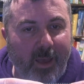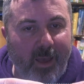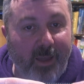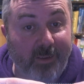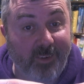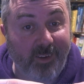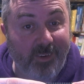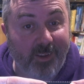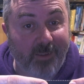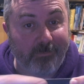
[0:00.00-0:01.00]
and
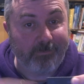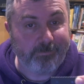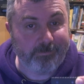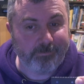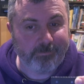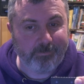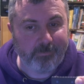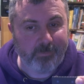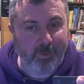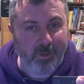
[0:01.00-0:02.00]
test it.
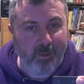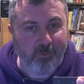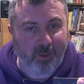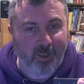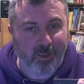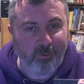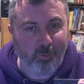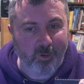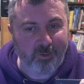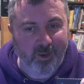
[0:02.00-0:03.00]
Thank you for
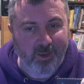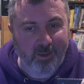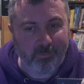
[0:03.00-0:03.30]
watching.